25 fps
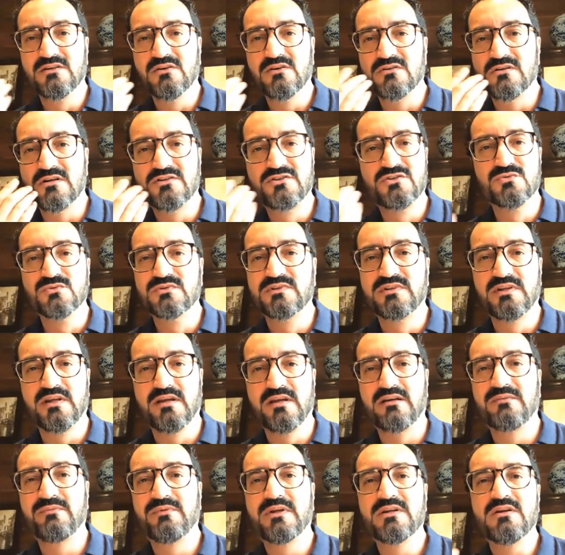or a
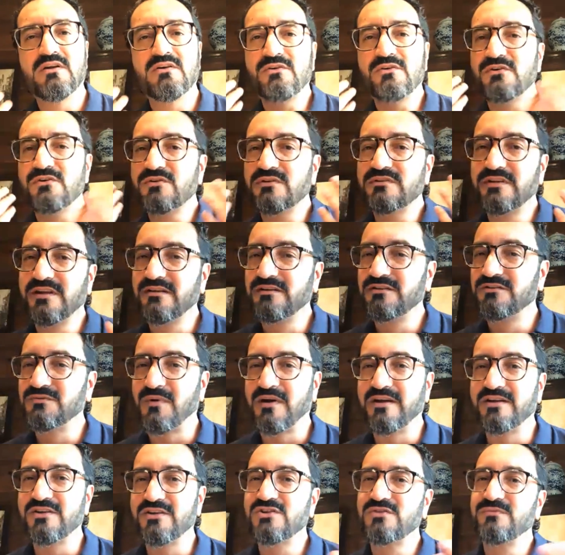toothache, we're not going to think
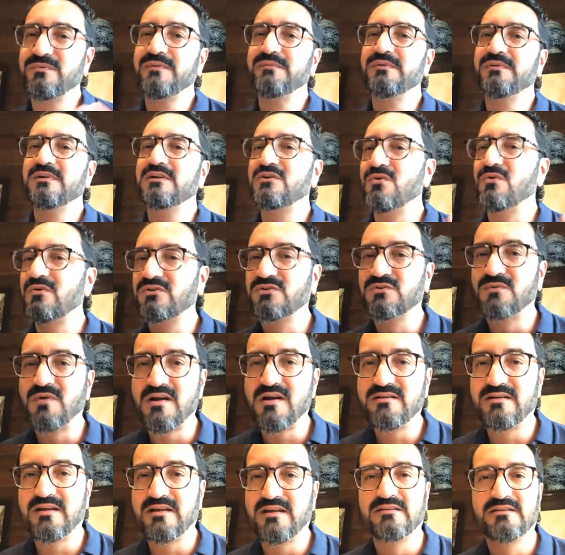twice. We will go to
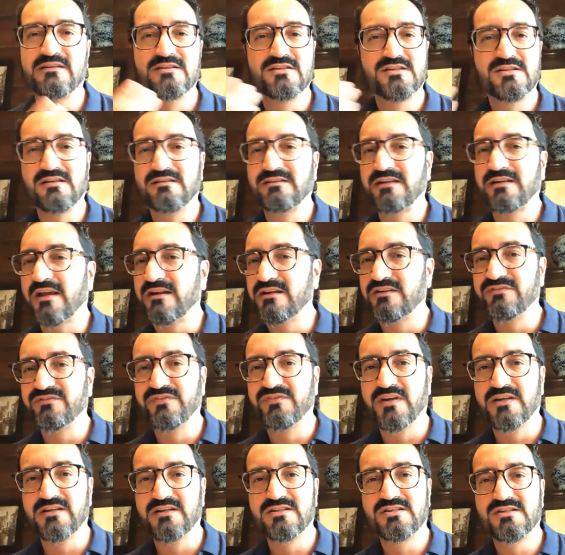our dentist and get it
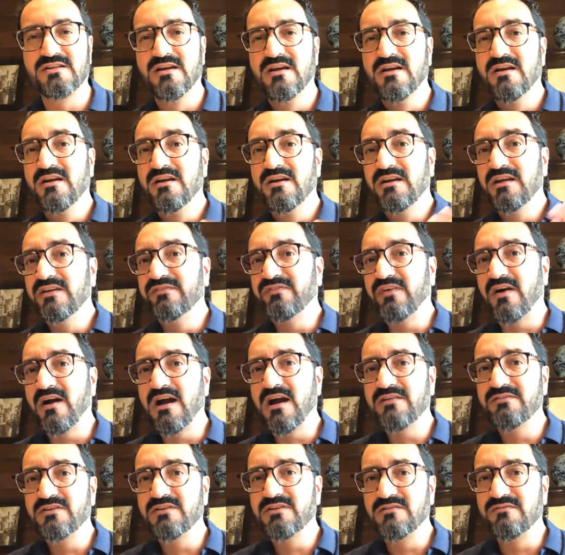fixed. If I
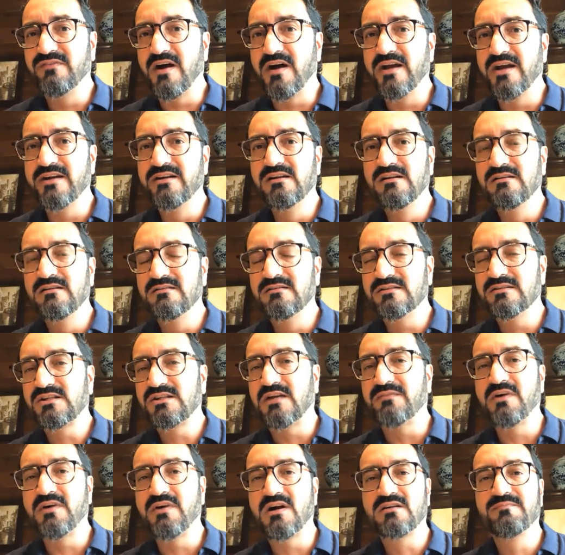have a viral
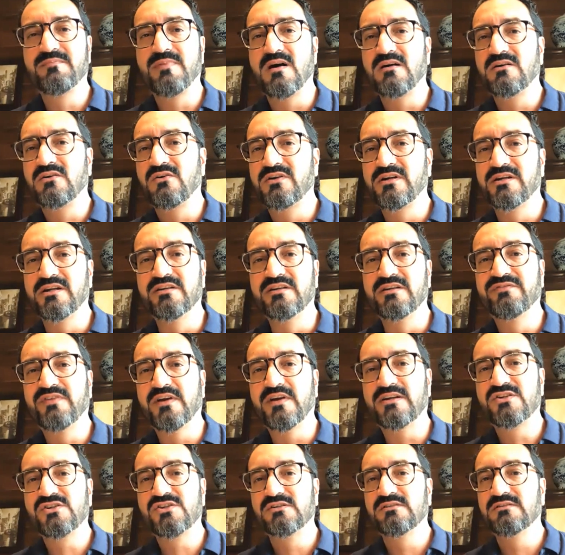stomach bug or an
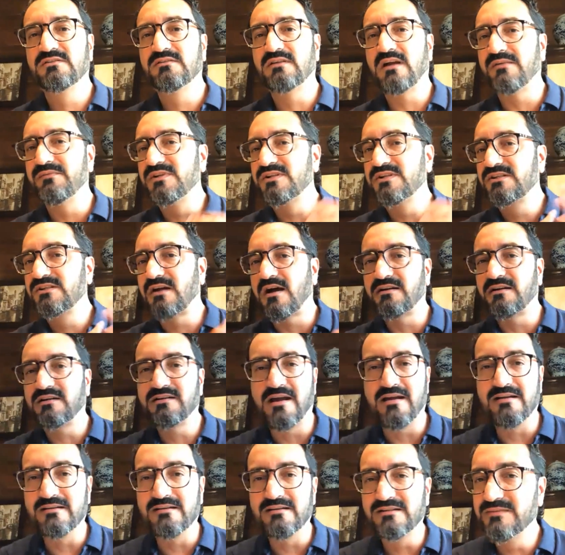infection, I will start an
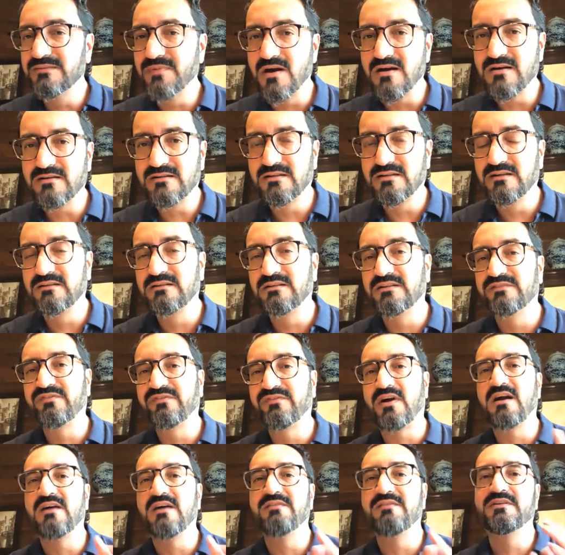antibiotic. If
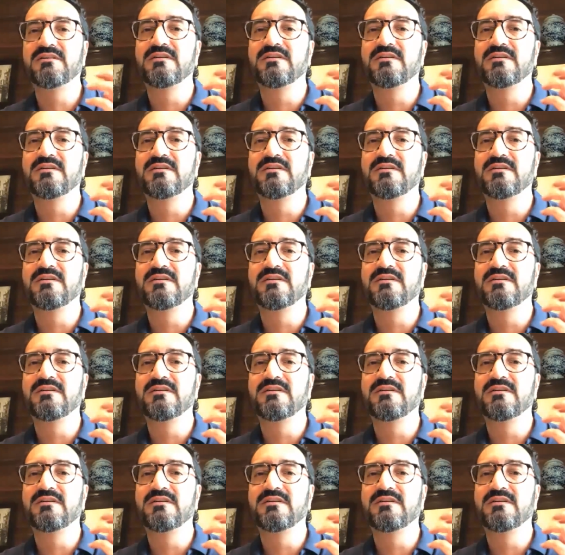I have